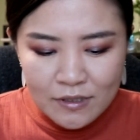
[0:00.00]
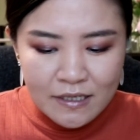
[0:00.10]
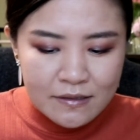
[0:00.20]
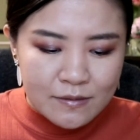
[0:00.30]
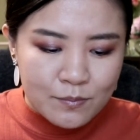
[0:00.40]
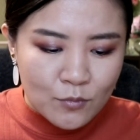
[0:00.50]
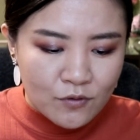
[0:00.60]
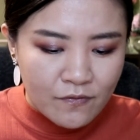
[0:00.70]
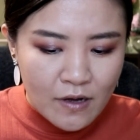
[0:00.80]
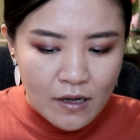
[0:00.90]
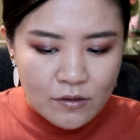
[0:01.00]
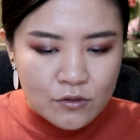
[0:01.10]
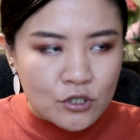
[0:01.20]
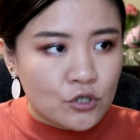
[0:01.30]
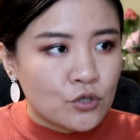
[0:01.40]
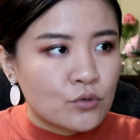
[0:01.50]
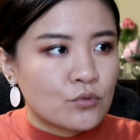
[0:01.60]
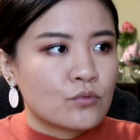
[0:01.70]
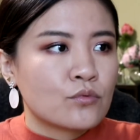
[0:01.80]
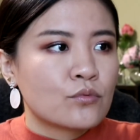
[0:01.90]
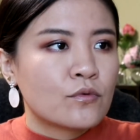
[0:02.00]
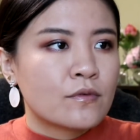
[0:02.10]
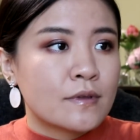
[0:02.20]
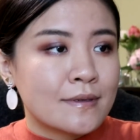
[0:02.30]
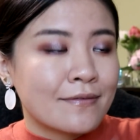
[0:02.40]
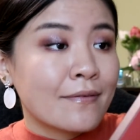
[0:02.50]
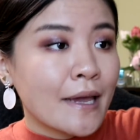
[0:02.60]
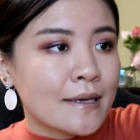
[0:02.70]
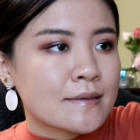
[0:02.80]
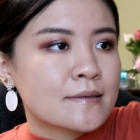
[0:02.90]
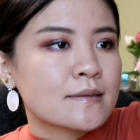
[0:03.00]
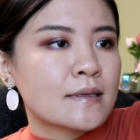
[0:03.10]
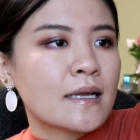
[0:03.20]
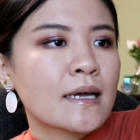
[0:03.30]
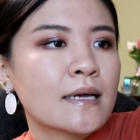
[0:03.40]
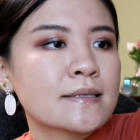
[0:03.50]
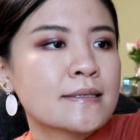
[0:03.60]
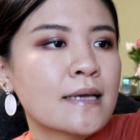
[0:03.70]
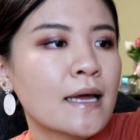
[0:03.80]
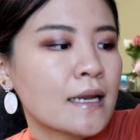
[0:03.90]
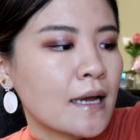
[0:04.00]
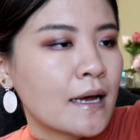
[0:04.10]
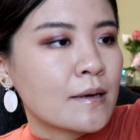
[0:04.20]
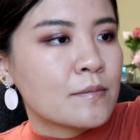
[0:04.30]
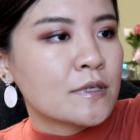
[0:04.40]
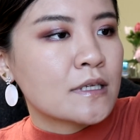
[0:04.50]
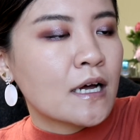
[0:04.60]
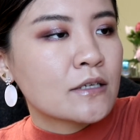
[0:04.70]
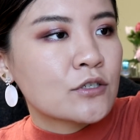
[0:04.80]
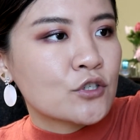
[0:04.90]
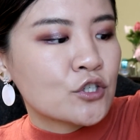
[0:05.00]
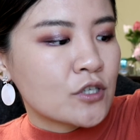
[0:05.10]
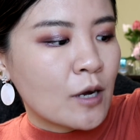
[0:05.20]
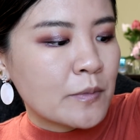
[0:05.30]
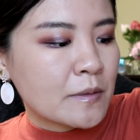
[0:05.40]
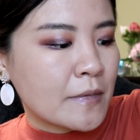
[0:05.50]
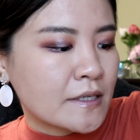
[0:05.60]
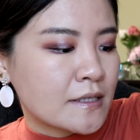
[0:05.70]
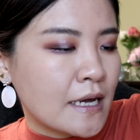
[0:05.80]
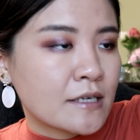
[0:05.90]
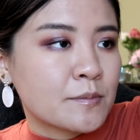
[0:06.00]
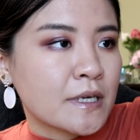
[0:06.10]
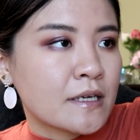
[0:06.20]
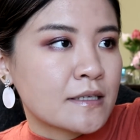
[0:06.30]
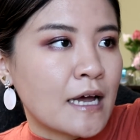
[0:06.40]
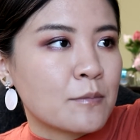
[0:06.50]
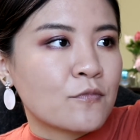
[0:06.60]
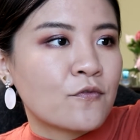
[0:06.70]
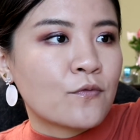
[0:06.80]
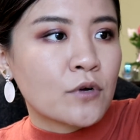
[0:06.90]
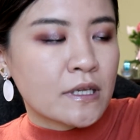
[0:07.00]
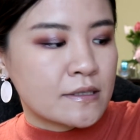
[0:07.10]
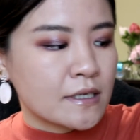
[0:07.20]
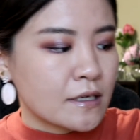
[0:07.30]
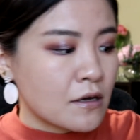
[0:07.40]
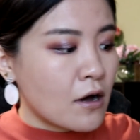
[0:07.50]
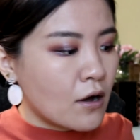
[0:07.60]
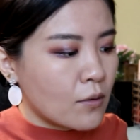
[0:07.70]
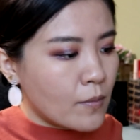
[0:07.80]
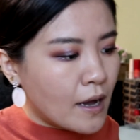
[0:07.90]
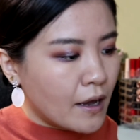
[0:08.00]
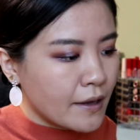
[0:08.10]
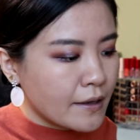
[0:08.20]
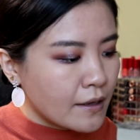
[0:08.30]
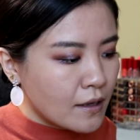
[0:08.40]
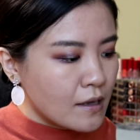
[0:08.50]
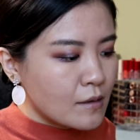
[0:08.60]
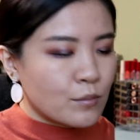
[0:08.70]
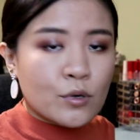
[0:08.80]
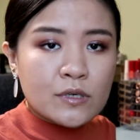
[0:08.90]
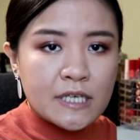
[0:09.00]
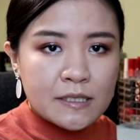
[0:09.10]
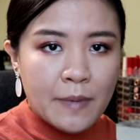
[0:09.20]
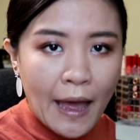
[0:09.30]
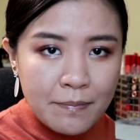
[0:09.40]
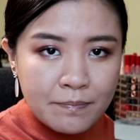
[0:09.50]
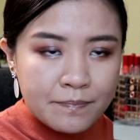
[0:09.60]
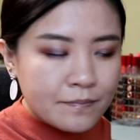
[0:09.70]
let's move on to the face. Like I said, I'm not shopping my stash because I'm focusing on my project pan.